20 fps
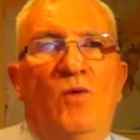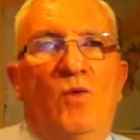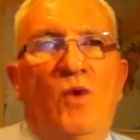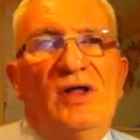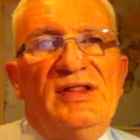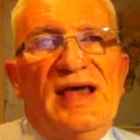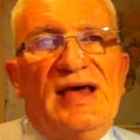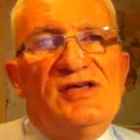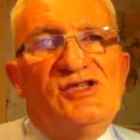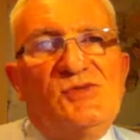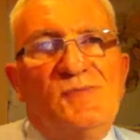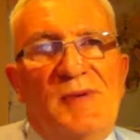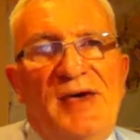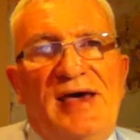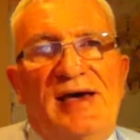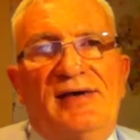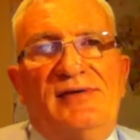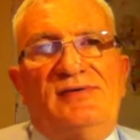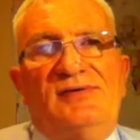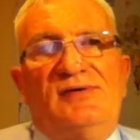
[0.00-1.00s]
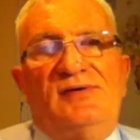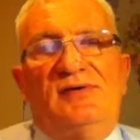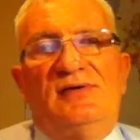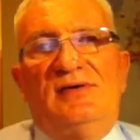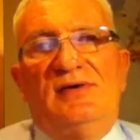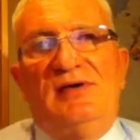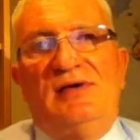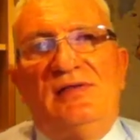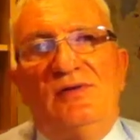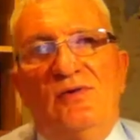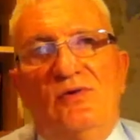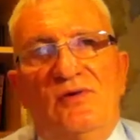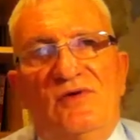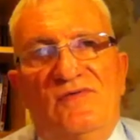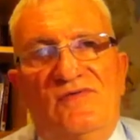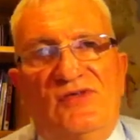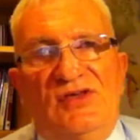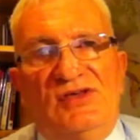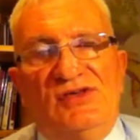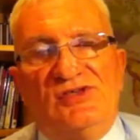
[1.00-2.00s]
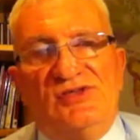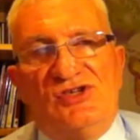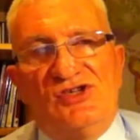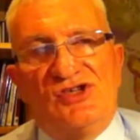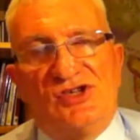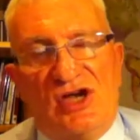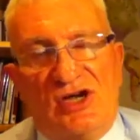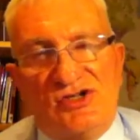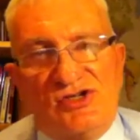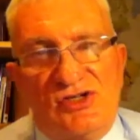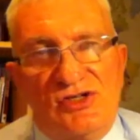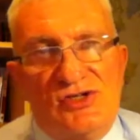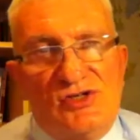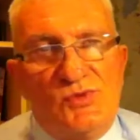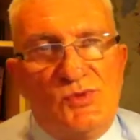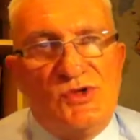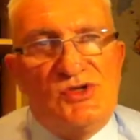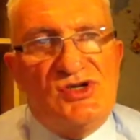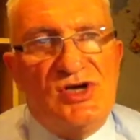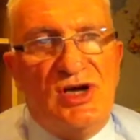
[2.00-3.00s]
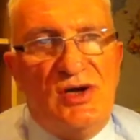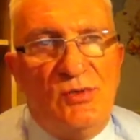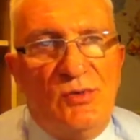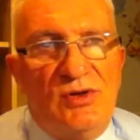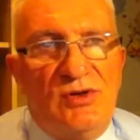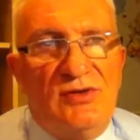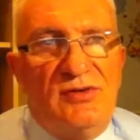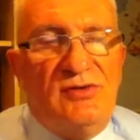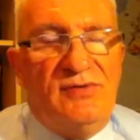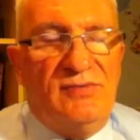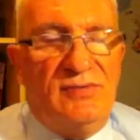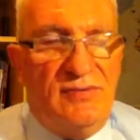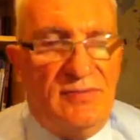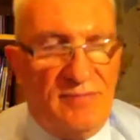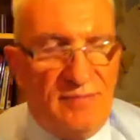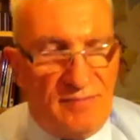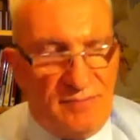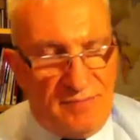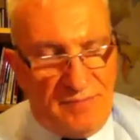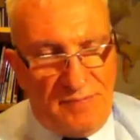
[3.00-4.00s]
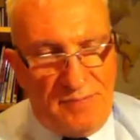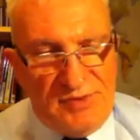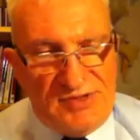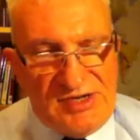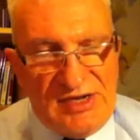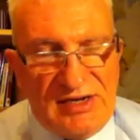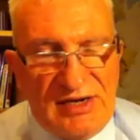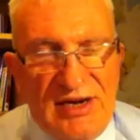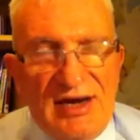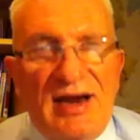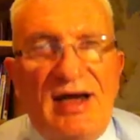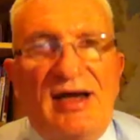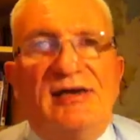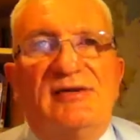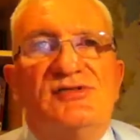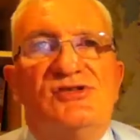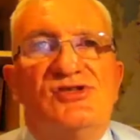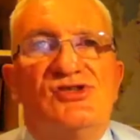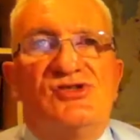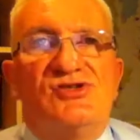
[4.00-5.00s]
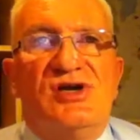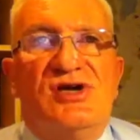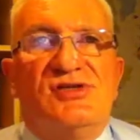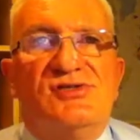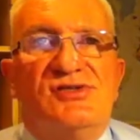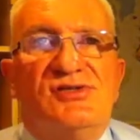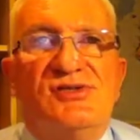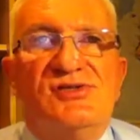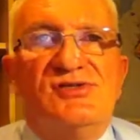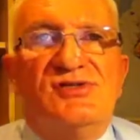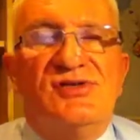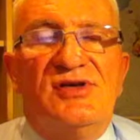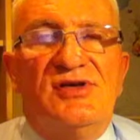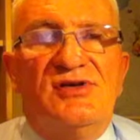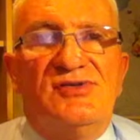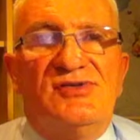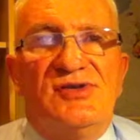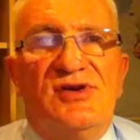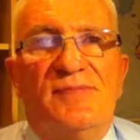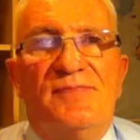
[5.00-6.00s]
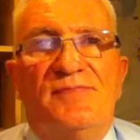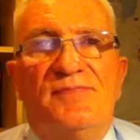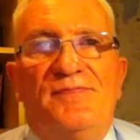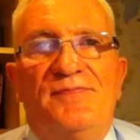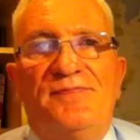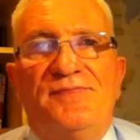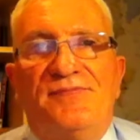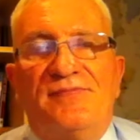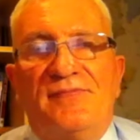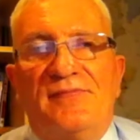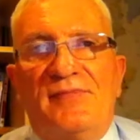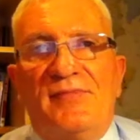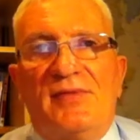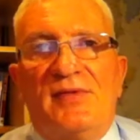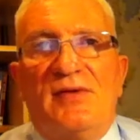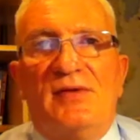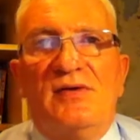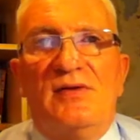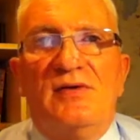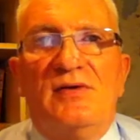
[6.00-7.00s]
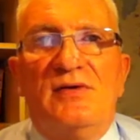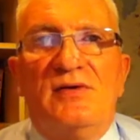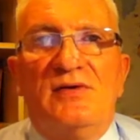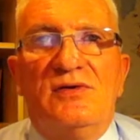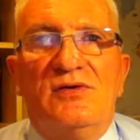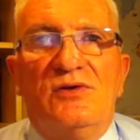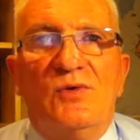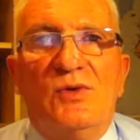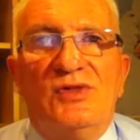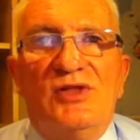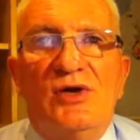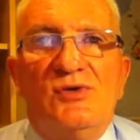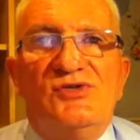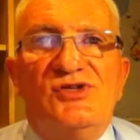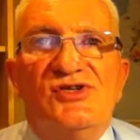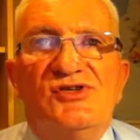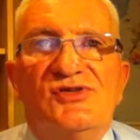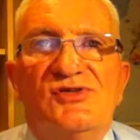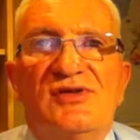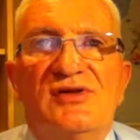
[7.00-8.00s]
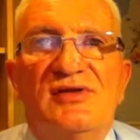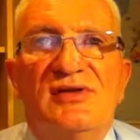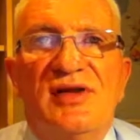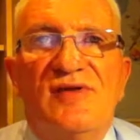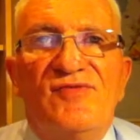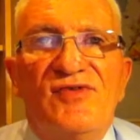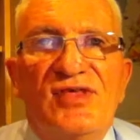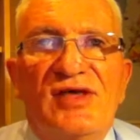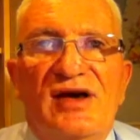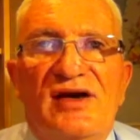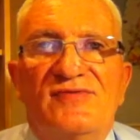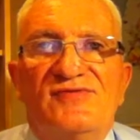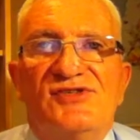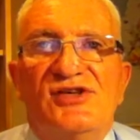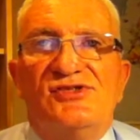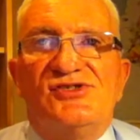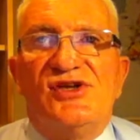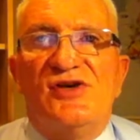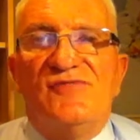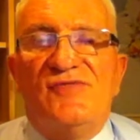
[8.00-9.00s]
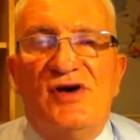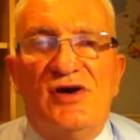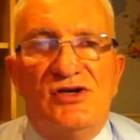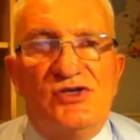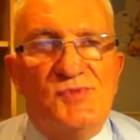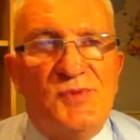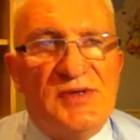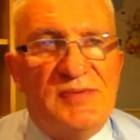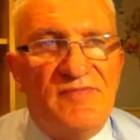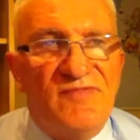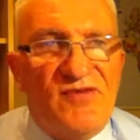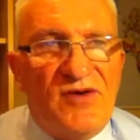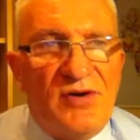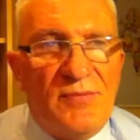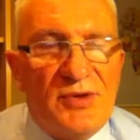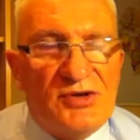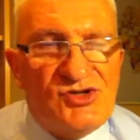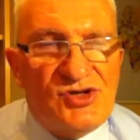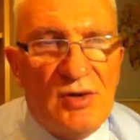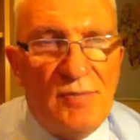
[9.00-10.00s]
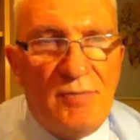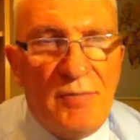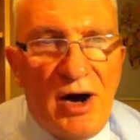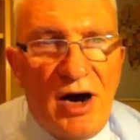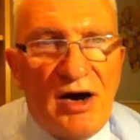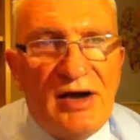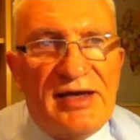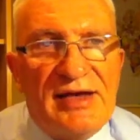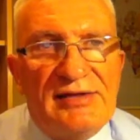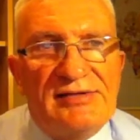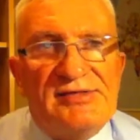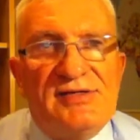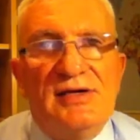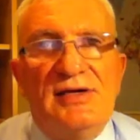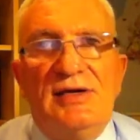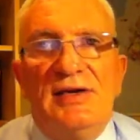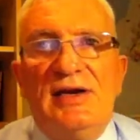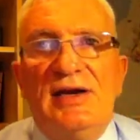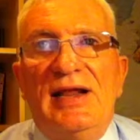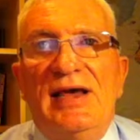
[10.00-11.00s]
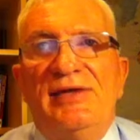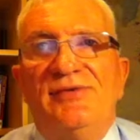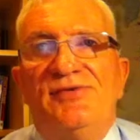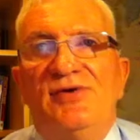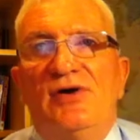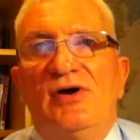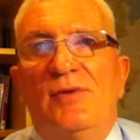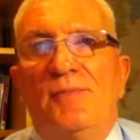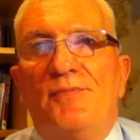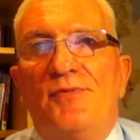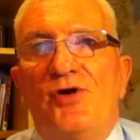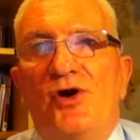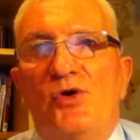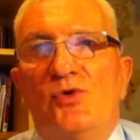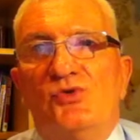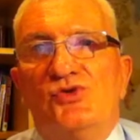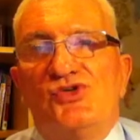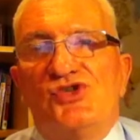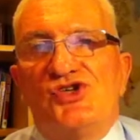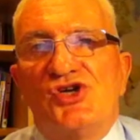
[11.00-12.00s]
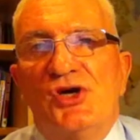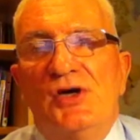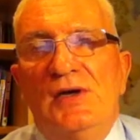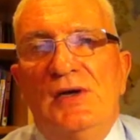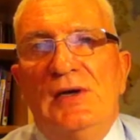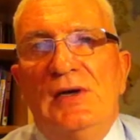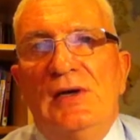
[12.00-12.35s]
One aspect in all of these discussions which I would particularly like to stress is that you will notice that everything I've said so far has been very much a market-led approach.